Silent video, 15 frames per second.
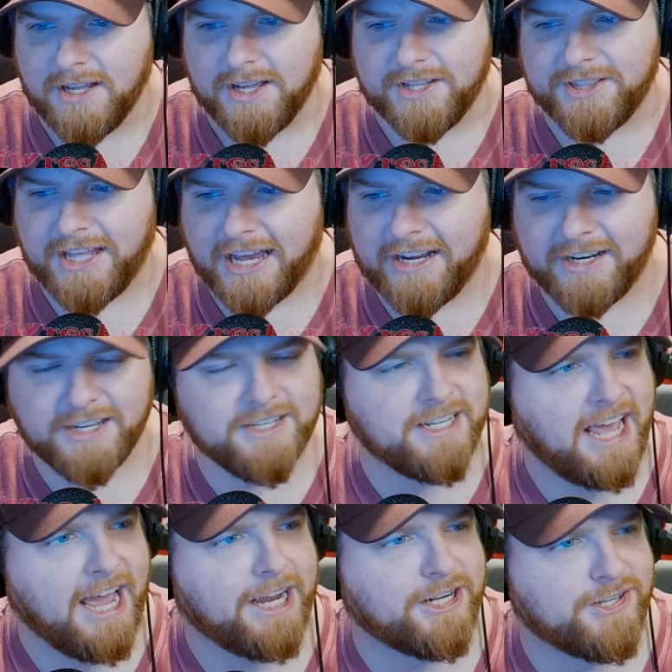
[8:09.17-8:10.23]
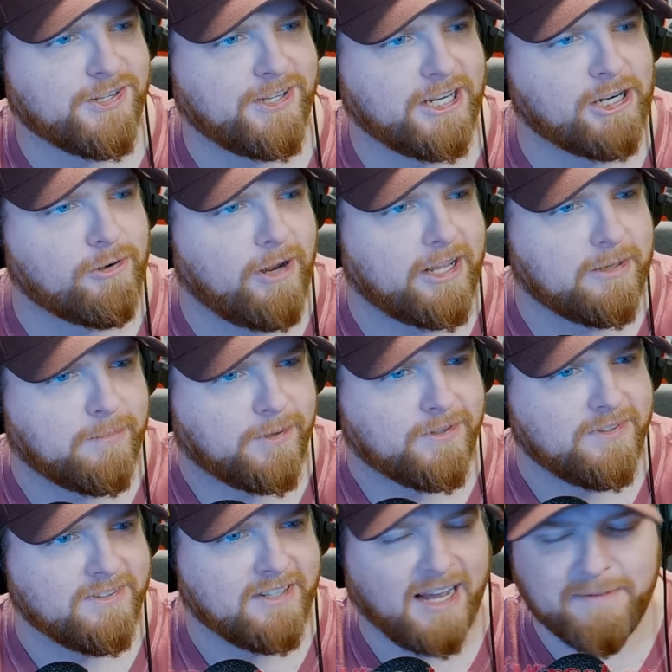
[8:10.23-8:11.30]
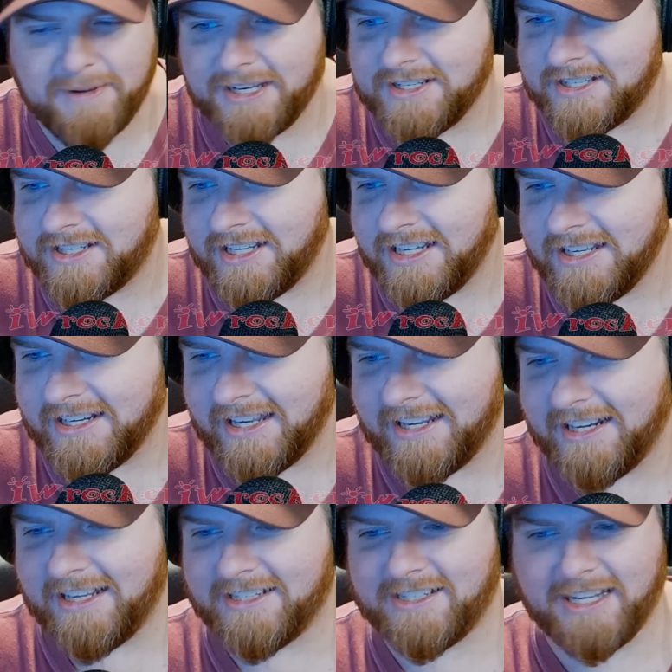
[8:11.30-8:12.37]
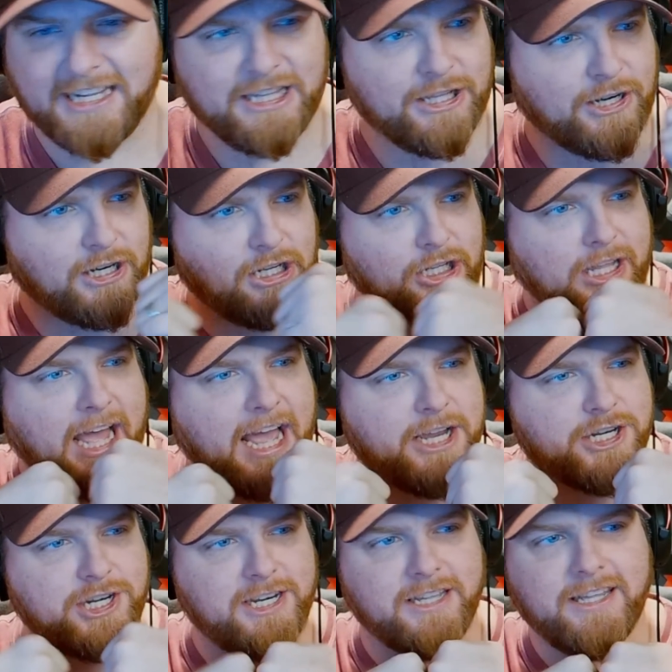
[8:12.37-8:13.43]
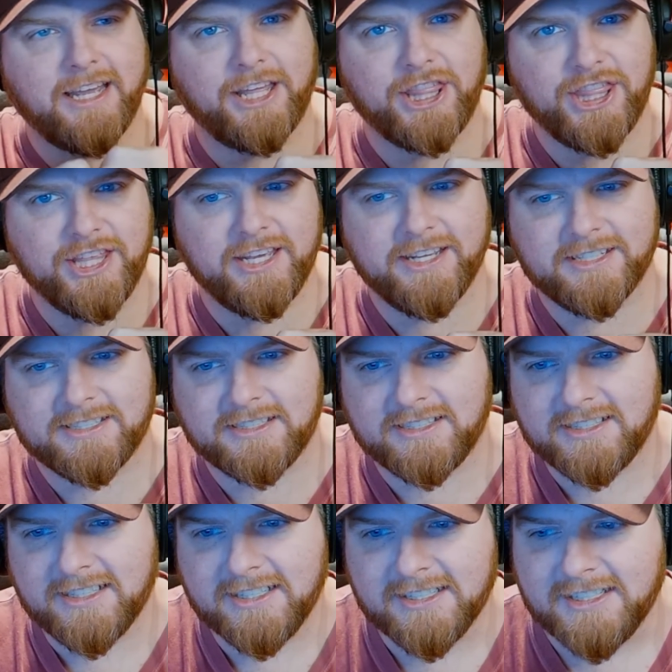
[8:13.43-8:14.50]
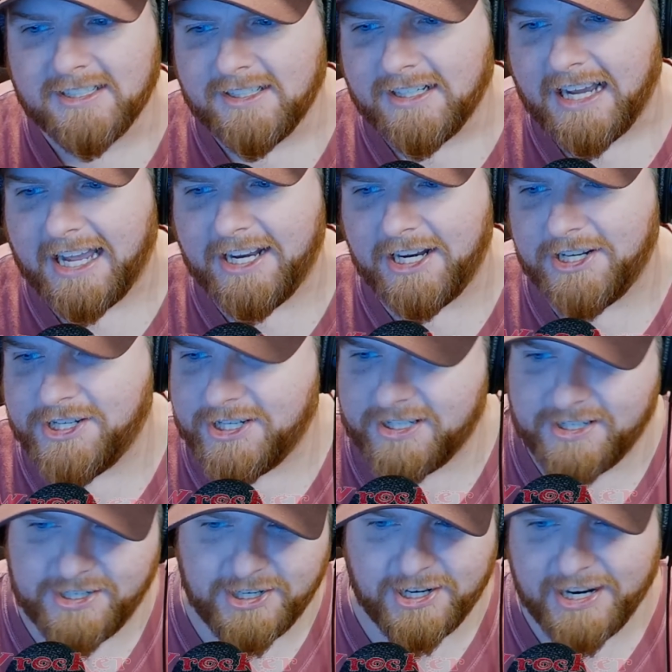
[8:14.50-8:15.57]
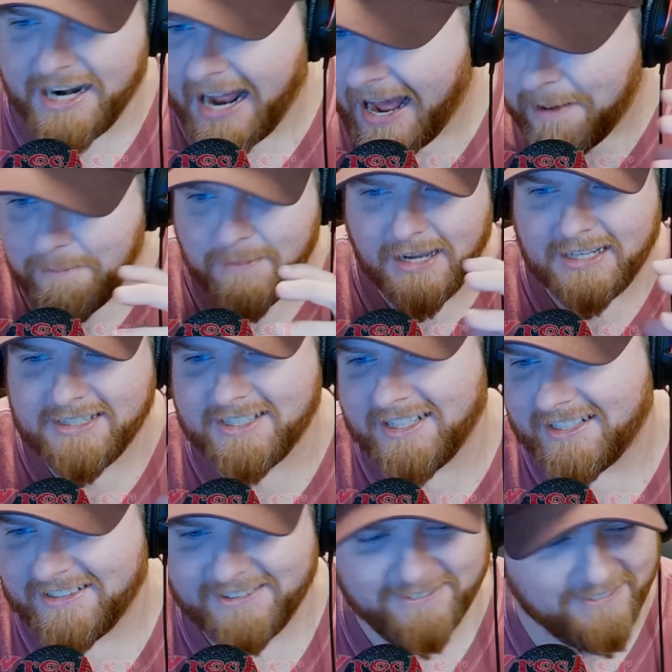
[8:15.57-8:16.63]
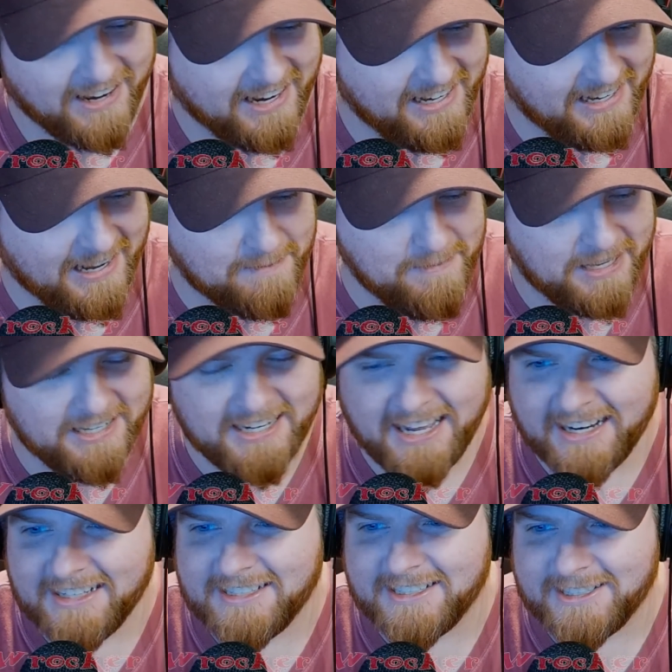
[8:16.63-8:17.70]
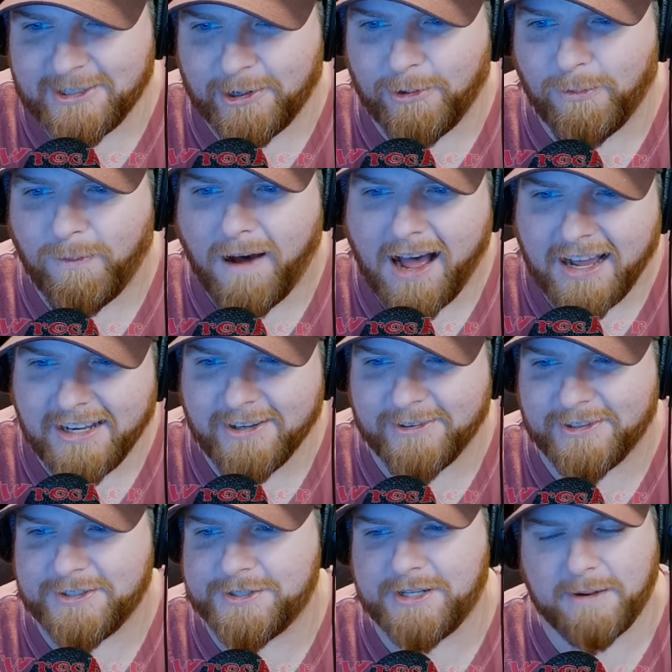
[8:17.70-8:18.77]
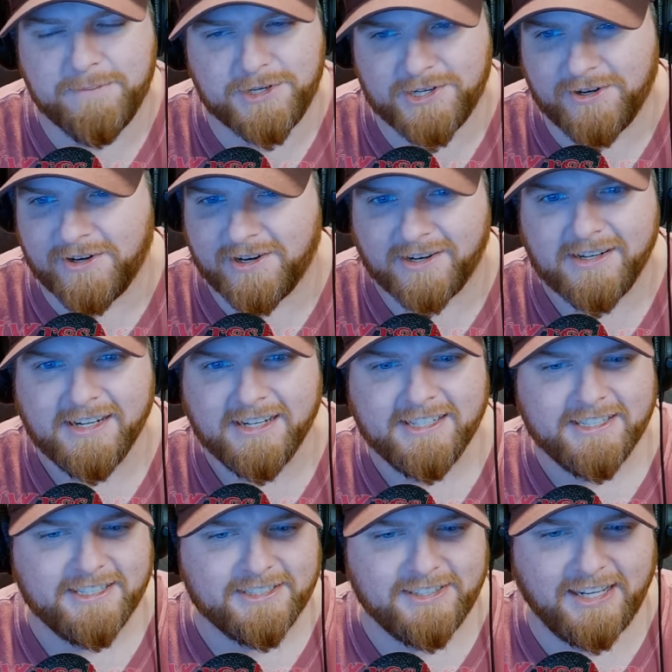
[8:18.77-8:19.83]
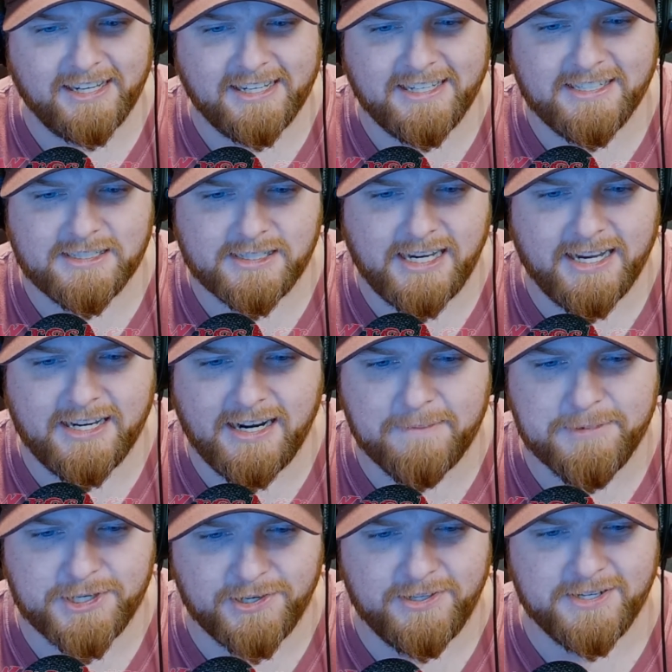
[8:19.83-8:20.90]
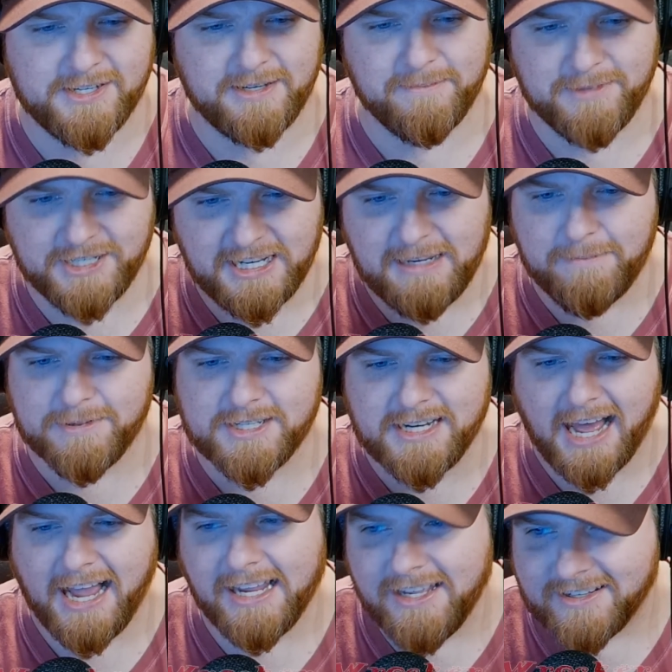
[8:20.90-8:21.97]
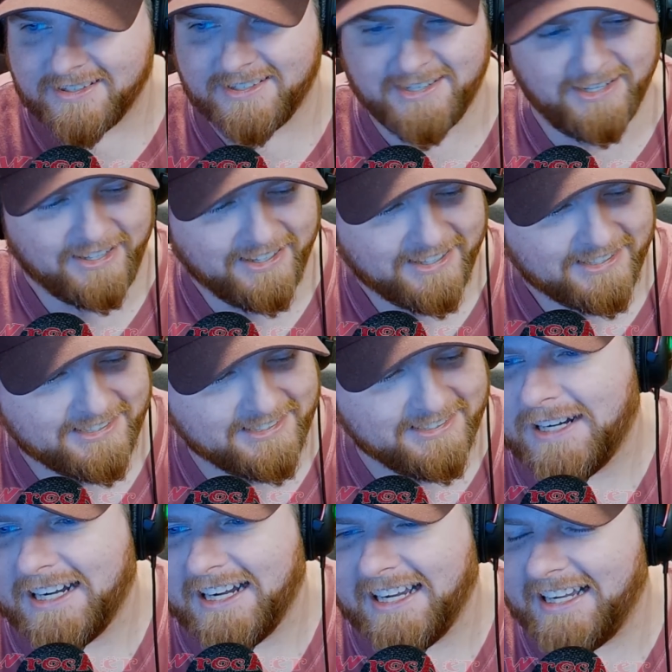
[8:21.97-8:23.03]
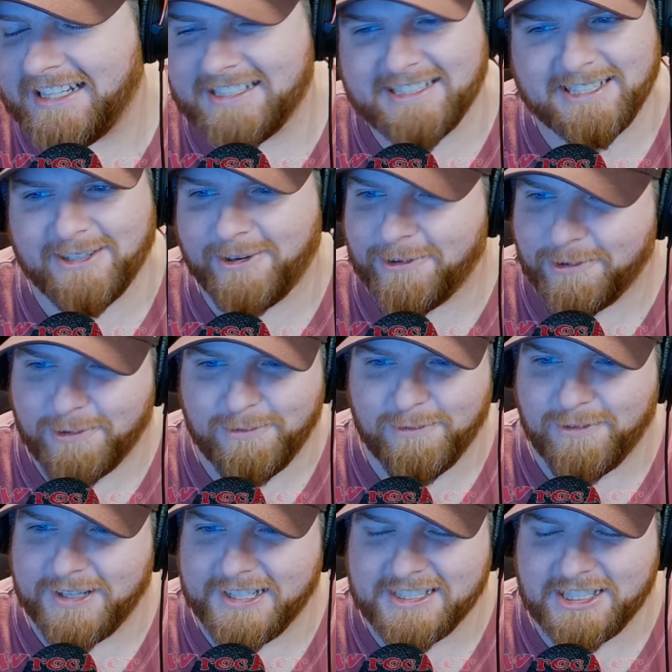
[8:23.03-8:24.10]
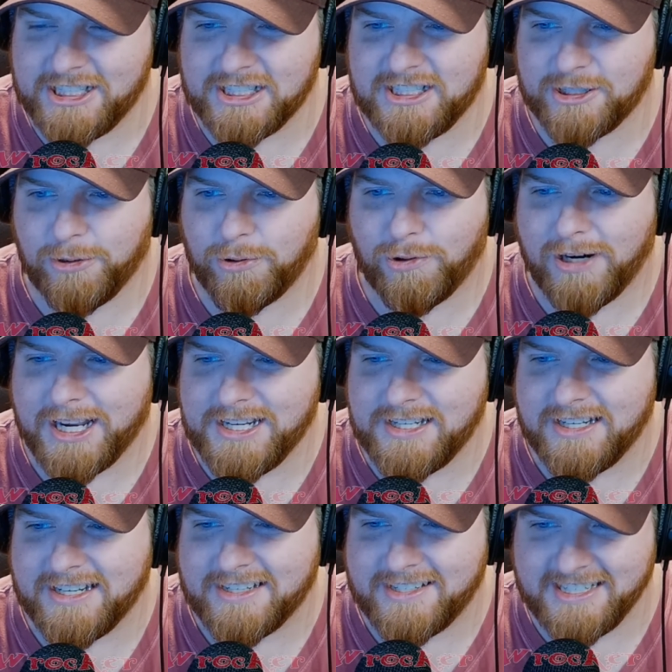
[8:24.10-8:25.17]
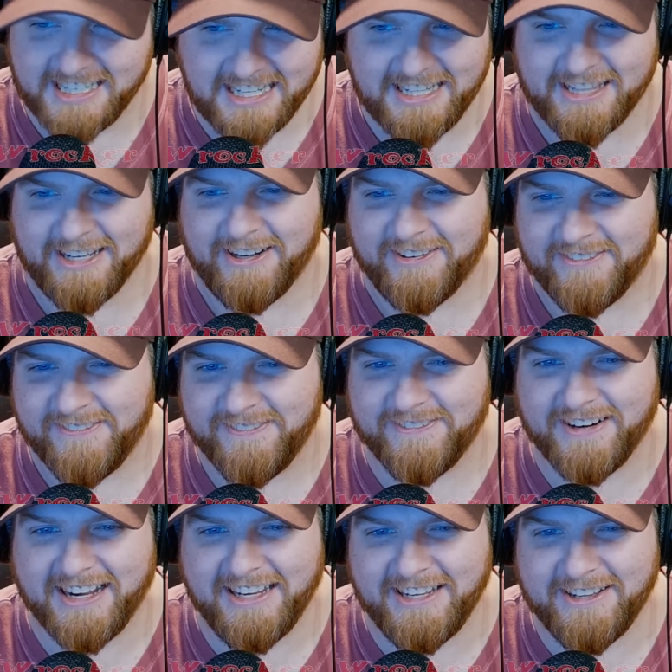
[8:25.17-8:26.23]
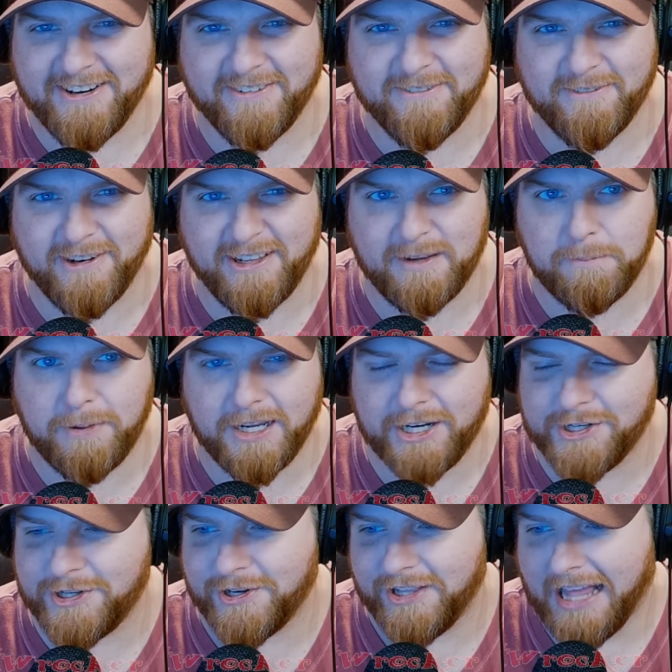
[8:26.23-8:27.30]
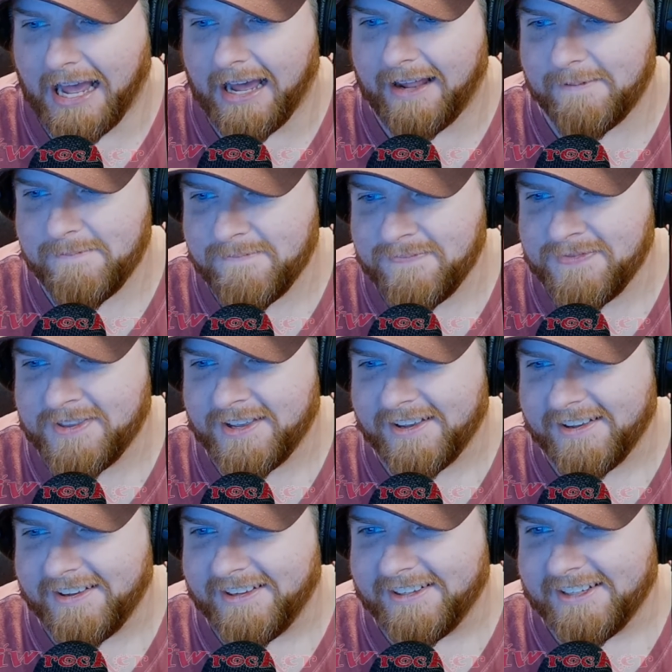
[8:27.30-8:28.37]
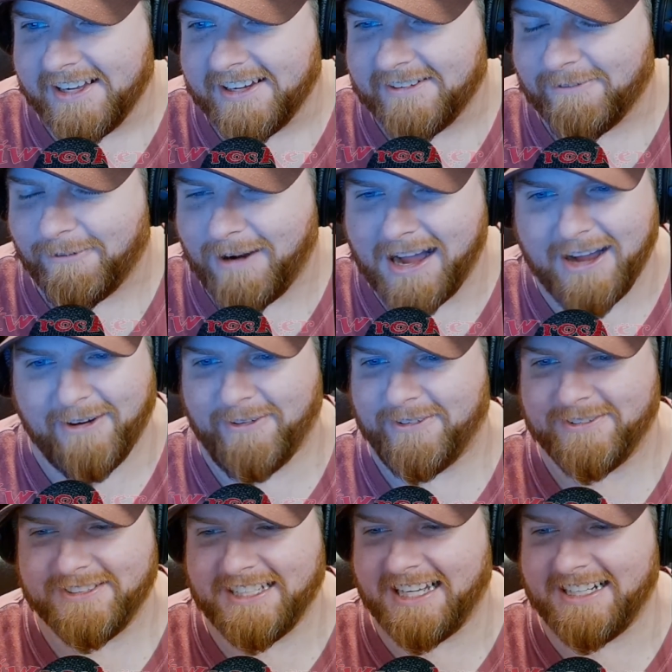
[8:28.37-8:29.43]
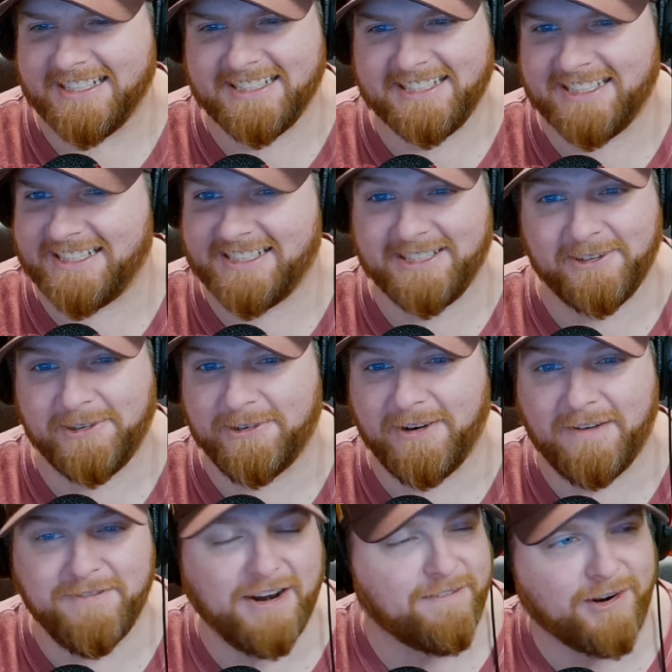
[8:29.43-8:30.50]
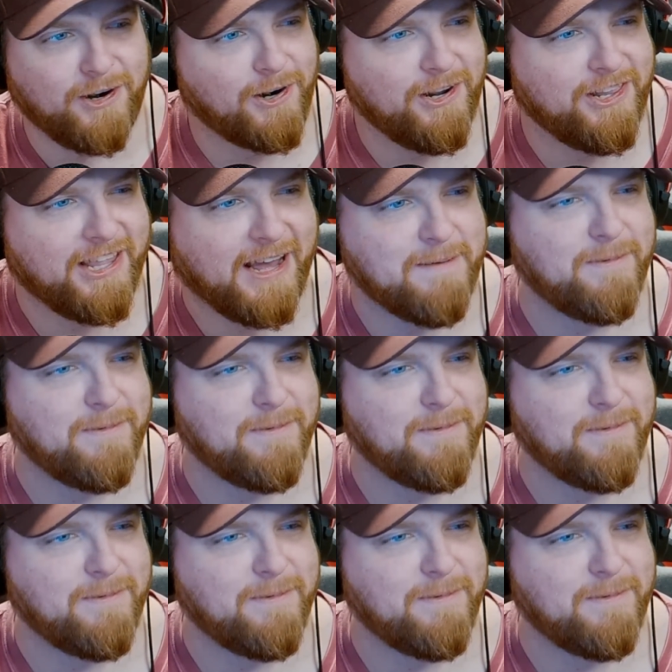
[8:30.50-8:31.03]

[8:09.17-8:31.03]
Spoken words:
That is actually incredible. I mean, seeing it, it's like they're clashing like this, and they're not mixing, right? I mean, that is so wild. I'm sure, like he's saying, I'm sure there's some deep science to this. It's just so crazy to see, though, right? You don't really picture that. Wow, that is just so cool. I've never heard of that before.